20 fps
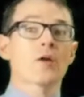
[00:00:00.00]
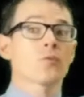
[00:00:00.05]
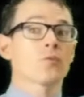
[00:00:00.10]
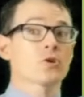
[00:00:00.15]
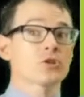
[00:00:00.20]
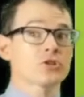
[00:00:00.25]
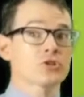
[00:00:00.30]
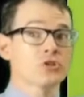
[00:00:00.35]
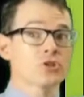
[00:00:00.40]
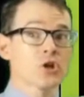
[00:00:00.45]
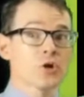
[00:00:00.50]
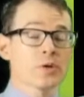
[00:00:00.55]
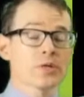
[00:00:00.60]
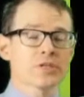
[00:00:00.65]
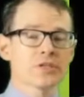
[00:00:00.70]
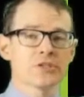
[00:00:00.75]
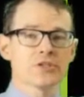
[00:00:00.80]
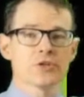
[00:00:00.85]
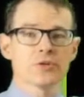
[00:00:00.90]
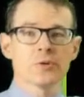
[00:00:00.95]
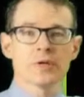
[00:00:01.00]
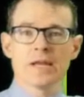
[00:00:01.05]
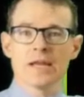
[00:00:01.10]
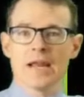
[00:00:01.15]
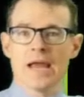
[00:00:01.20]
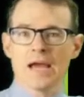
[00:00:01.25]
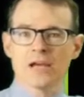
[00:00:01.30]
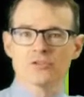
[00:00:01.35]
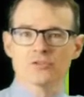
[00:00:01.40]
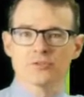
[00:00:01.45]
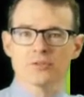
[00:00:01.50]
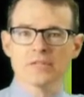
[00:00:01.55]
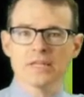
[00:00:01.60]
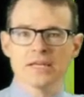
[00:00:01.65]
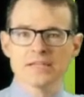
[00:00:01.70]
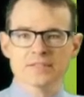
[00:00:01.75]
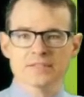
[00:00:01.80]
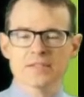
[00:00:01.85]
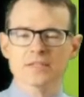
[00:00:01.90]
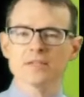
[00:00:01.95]
what you're going to do in an actual
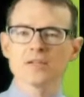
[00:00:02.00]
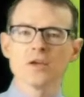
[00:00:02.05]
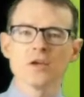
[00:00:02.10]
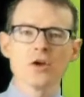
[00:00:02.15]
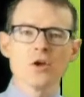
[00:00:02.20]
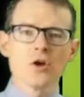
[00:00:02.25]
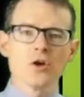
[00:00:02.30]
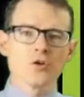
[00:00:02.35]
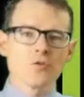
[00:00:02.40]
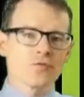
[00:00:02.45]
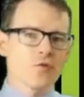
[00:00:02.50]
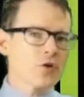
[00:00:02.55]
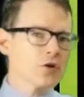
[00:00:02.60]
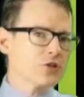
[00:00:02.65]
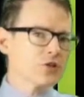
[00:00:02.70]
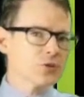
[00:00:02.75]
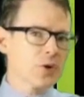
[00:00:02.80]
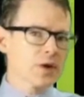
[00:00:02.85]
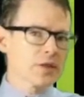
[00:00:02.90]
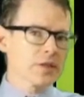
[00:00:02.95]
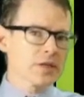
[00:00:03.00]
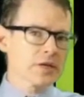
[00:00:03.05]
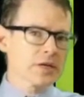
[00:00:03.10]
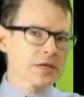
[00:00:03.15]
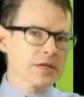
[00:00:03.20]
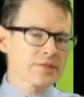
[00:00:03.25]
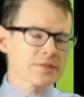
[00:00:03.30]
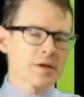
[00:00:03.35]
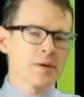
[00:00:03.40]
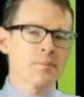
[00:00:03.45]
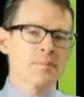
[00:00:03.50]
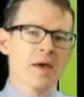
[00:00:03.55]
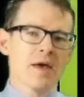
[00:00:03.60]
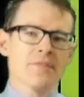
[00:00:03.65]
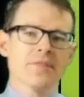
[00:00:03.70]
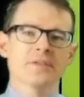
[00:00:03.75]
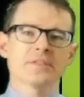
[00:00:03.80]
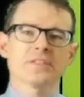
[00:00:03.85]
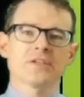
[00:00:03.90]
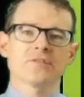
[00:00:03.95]
lesson. First, you want to look at the
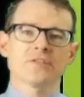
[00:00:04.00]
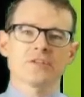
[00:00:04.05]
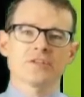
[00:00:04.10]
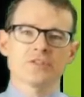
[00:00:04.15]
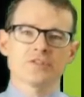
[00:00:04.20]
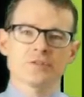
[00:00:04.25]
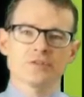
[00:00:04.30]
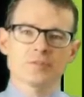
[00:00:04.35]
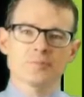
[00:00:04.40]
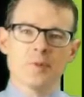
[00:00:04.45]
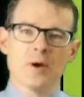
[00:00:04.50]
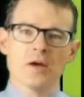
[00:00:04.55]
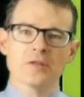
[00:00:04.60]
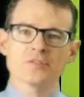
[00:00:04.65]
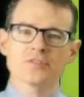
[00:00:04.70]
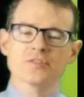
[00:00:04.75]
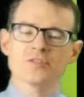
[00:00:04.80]
methods of listening responses